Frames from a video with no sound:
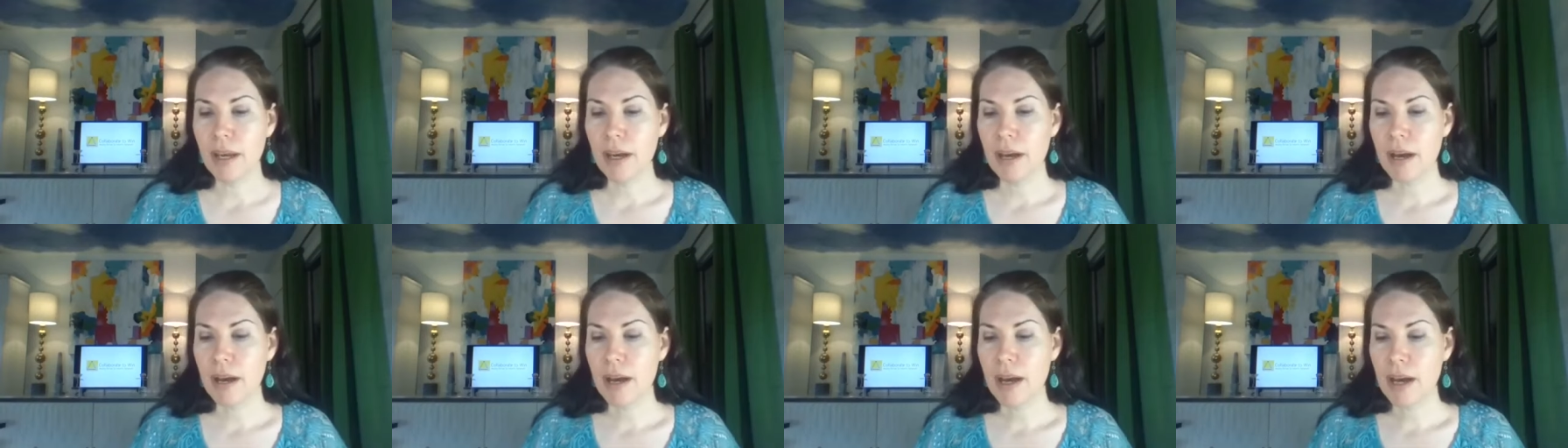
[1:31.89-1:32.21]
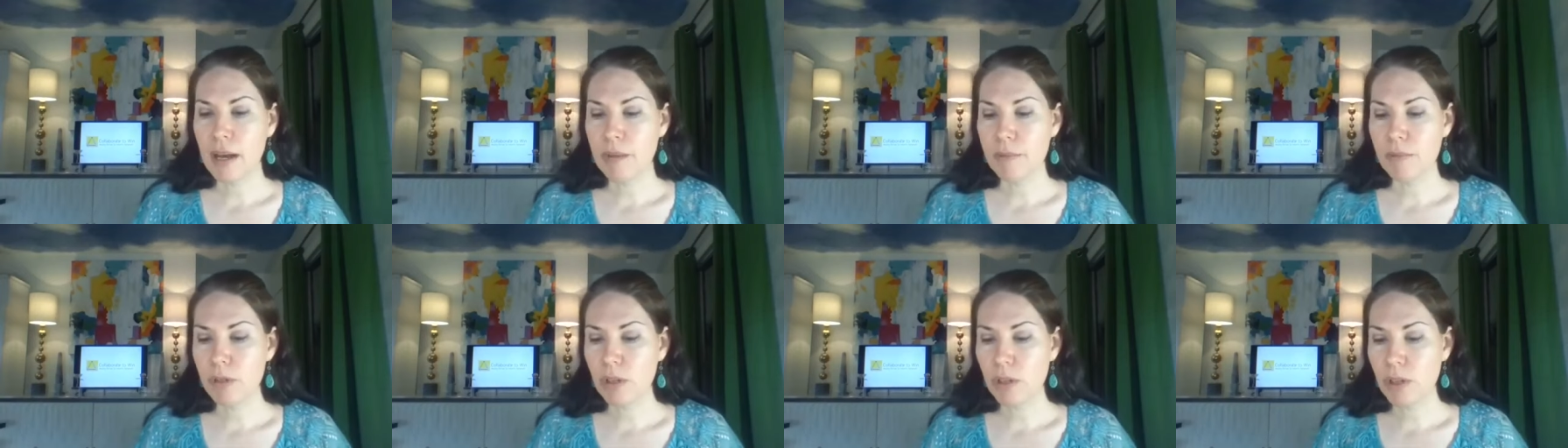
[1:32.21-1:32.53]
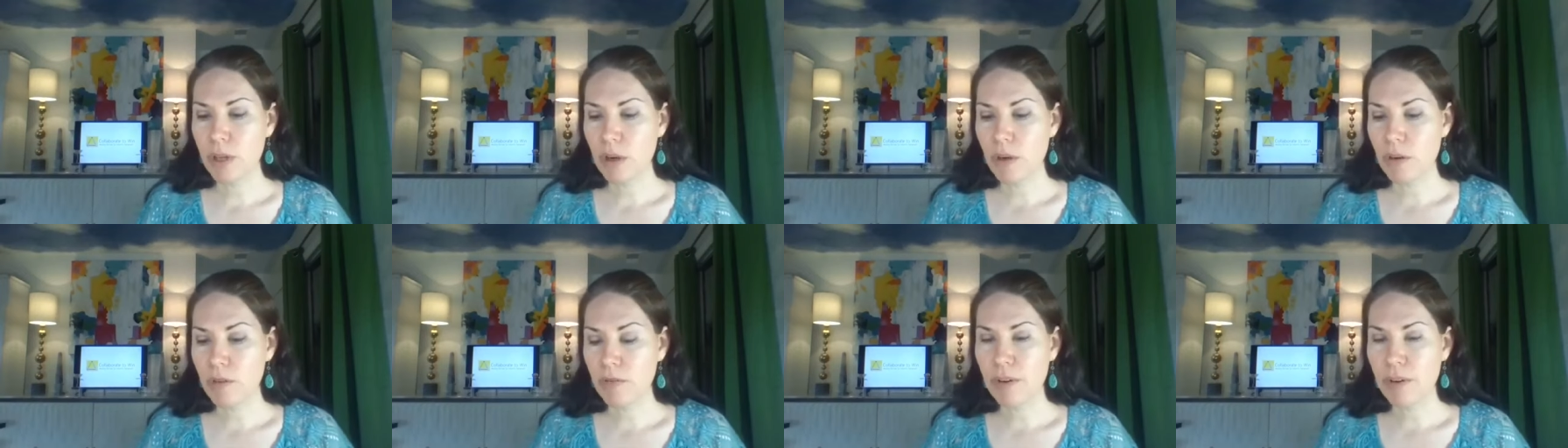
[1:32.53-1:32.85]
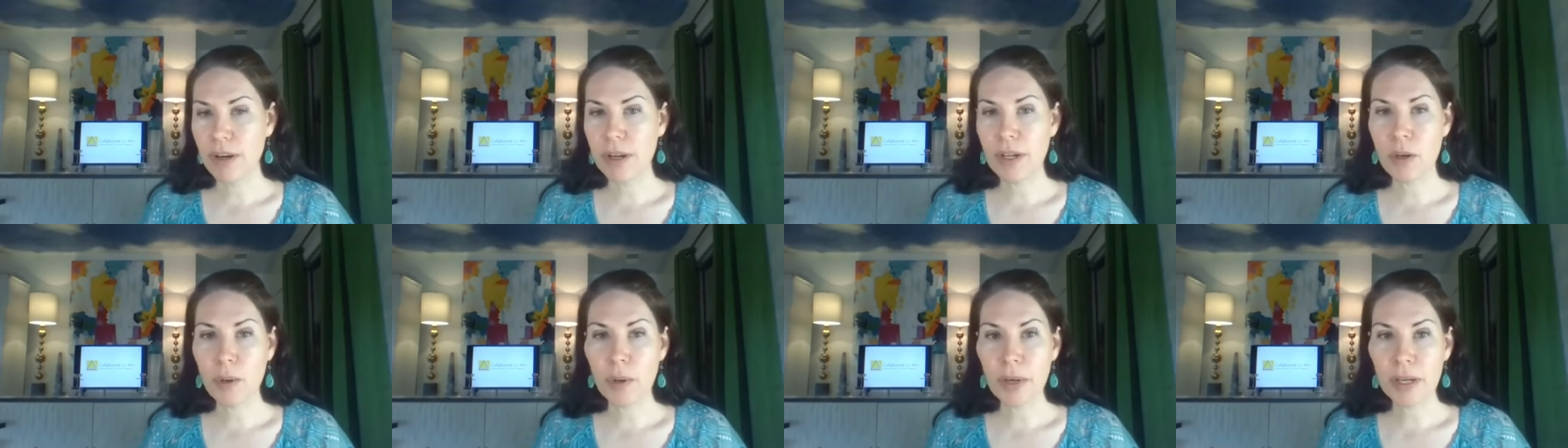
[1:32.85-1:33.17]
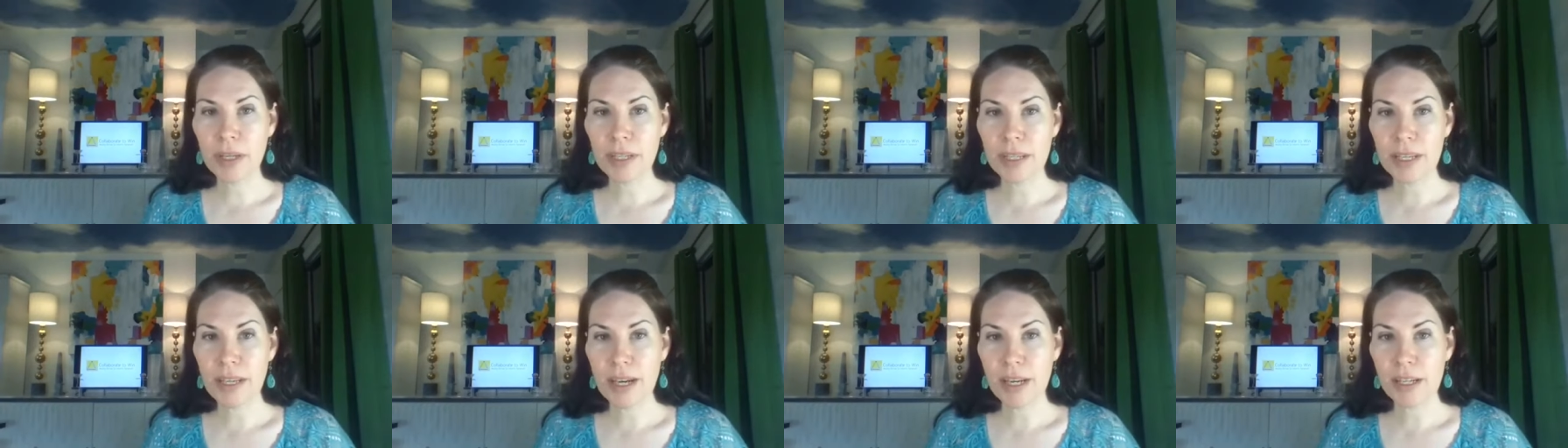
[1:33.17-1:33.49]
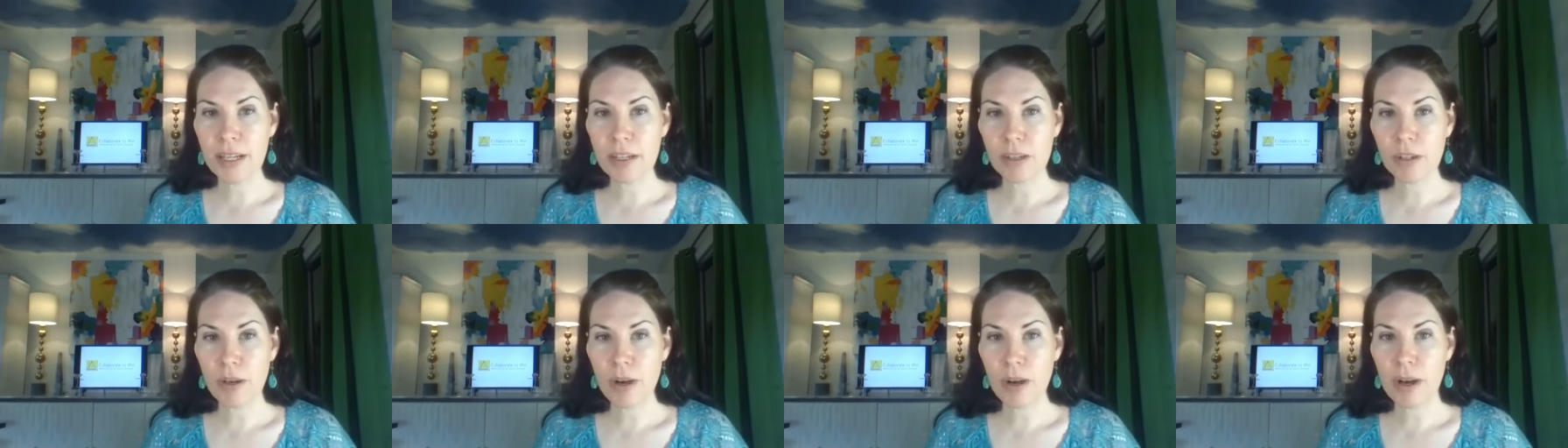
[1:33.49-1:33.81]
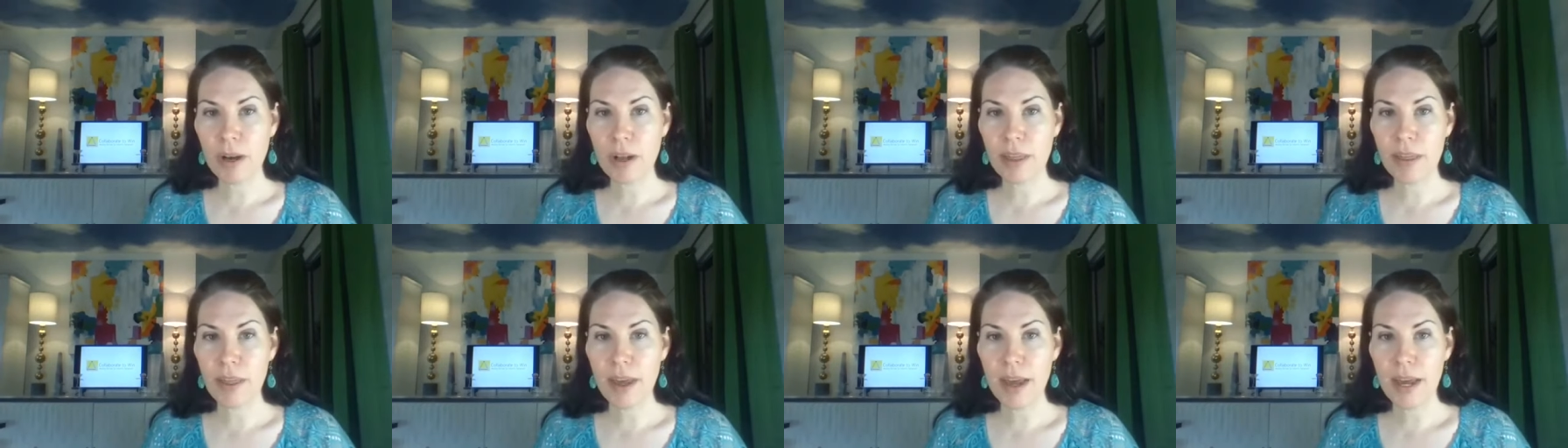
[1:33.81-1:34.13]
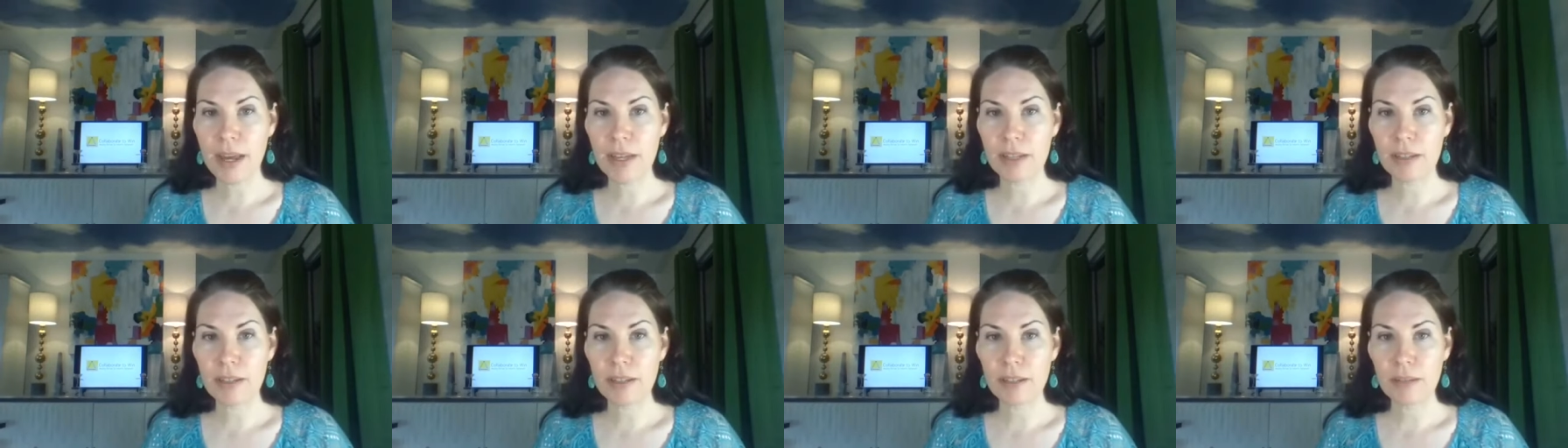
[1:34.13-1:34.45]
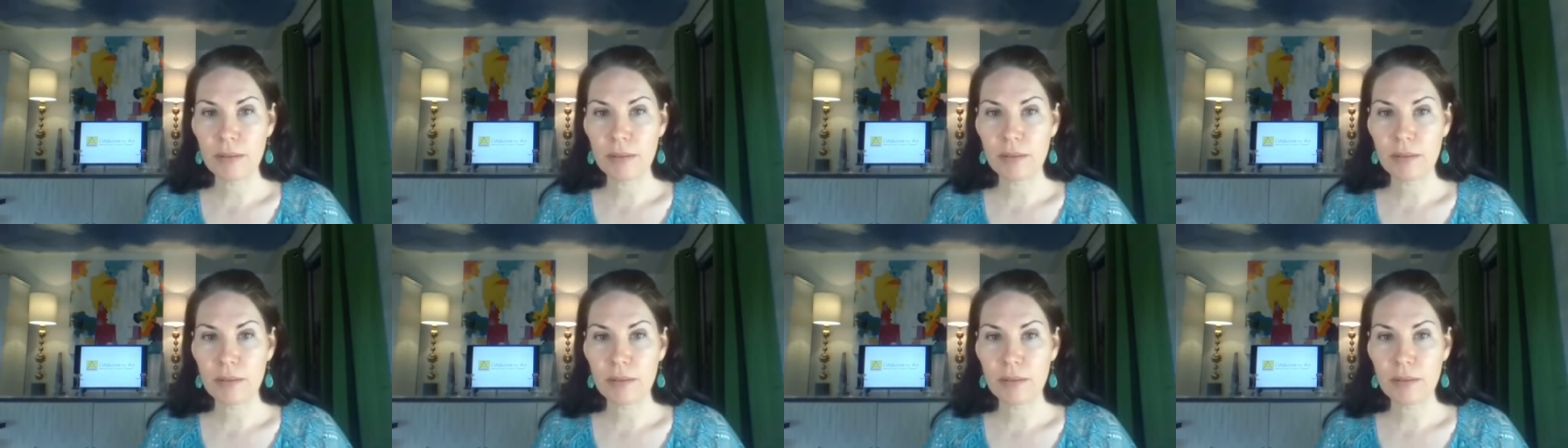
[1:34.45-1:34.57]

Um, so very quickly I saw that,